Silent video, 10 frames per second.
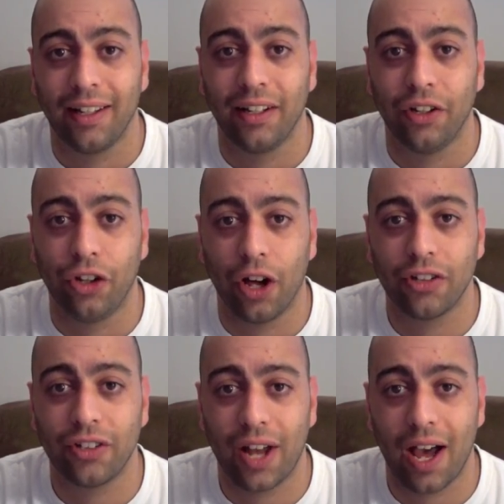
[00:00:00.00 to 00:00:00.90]

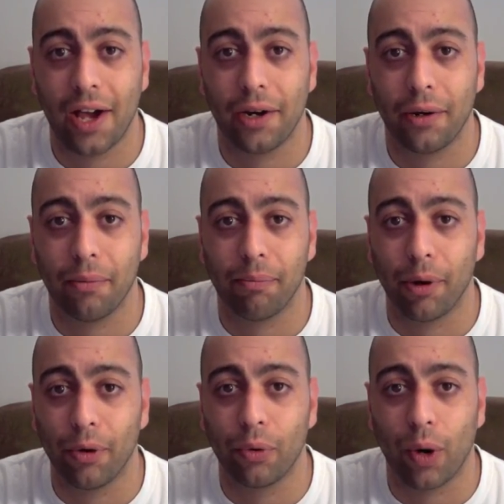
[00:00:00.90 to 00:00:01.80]
Does not
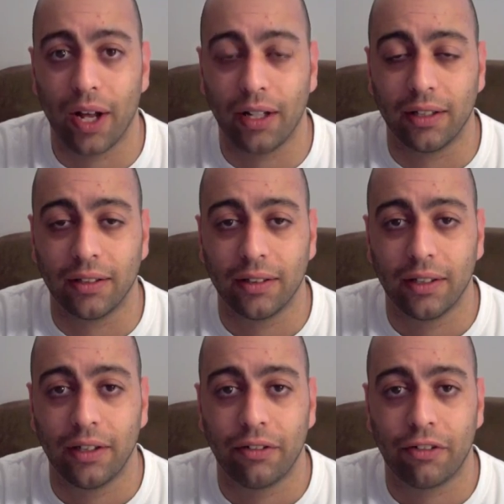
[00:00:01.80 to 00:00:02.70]
bode well
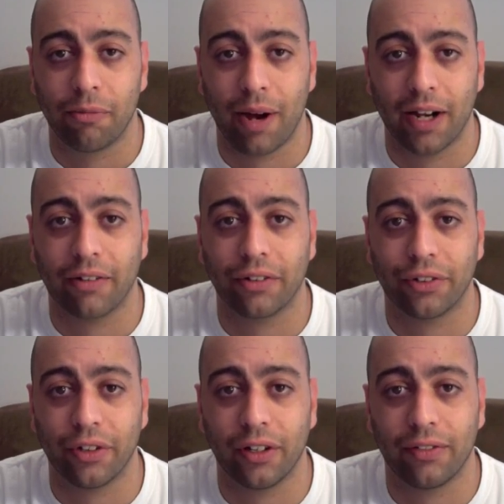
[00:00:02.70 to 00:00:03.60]
for
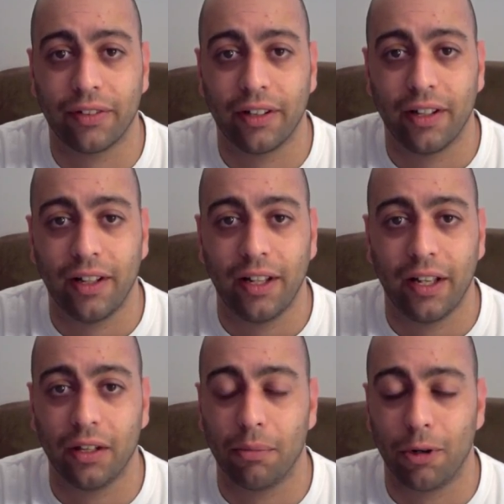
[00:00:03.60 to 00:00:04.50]
Microsoft
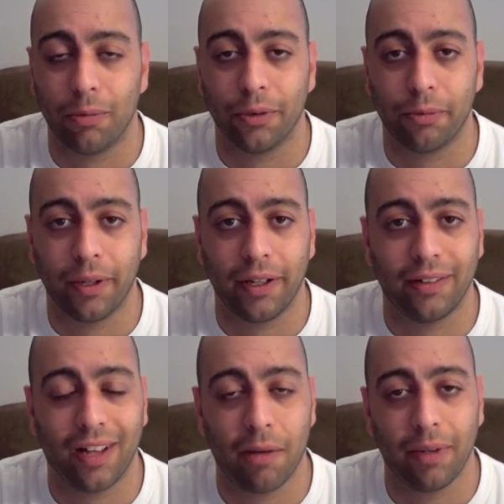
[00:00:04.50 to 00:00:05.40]
in the mobile space.
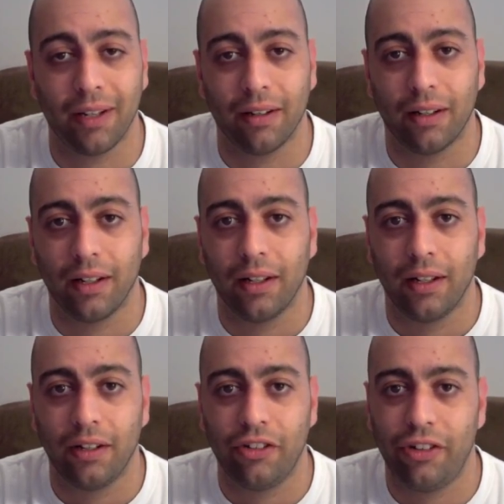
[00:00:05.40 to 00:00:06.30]

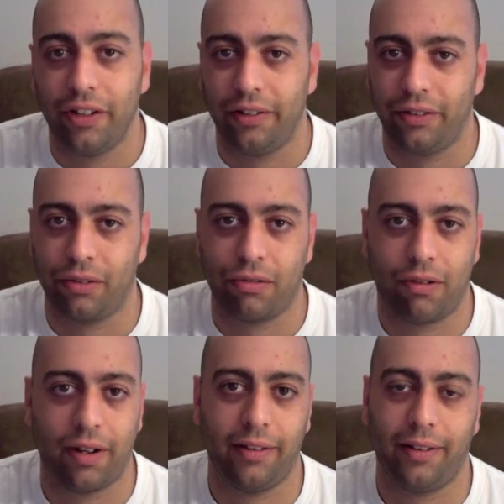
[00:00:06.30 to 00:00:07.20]
Jesus
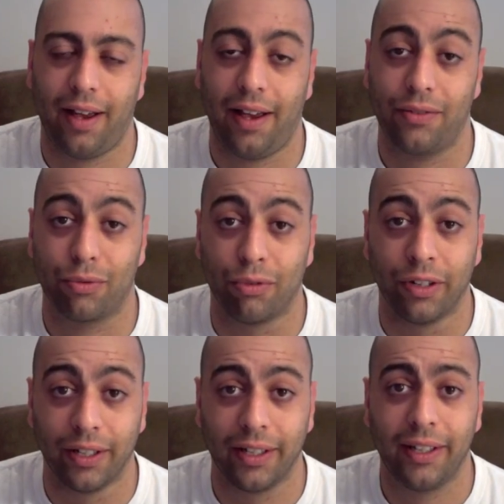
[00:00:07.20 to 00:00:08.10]
Christ, guys.
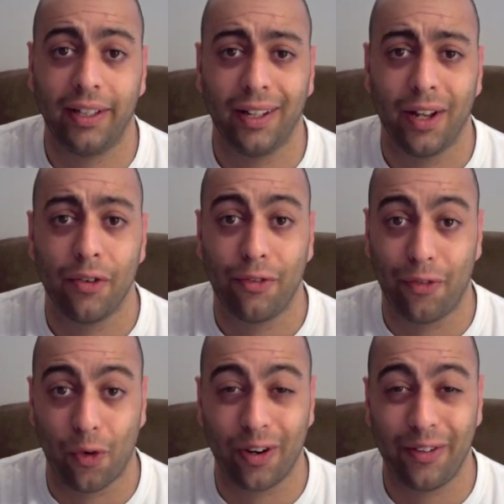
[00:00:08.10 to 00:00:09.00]
Really?
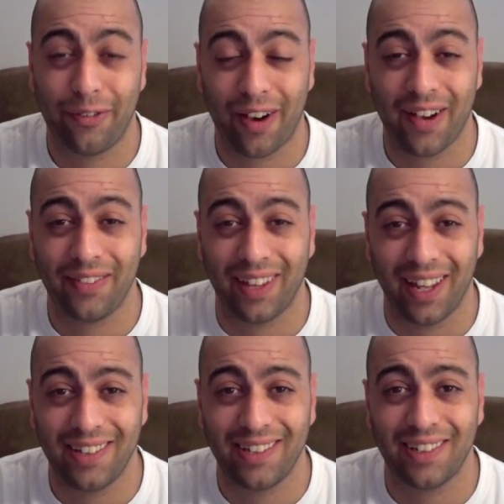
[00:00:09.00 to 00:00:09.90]
45
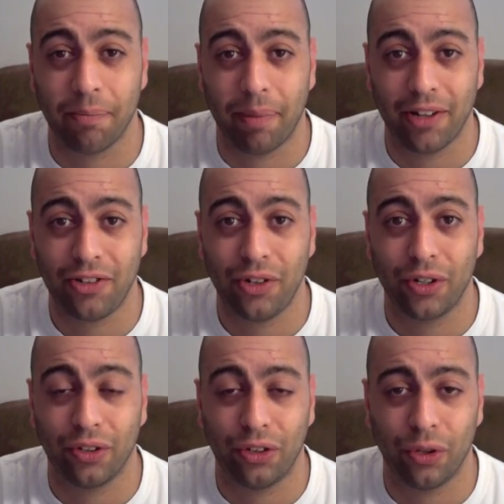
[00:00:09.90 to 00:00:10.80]
days is the best you
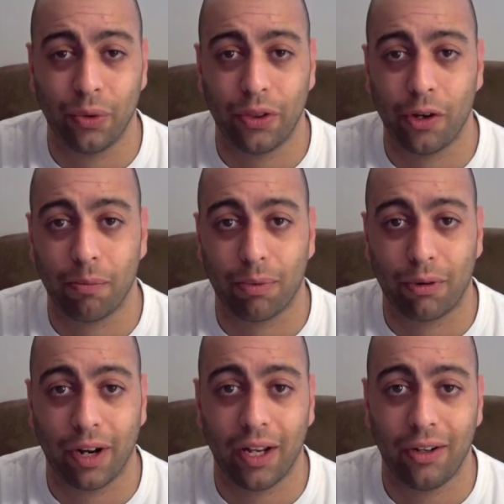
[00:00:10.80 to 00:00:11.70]
could do with your
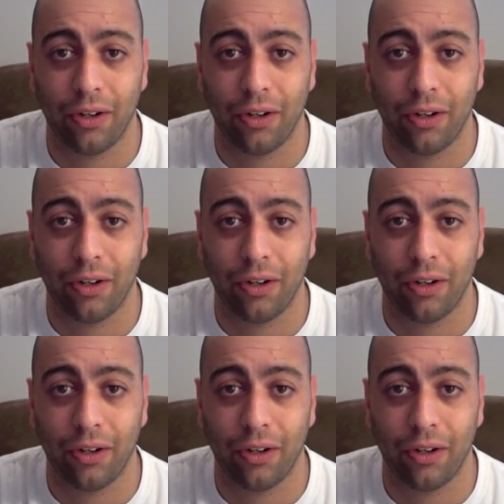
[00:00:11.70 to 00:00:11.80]
brand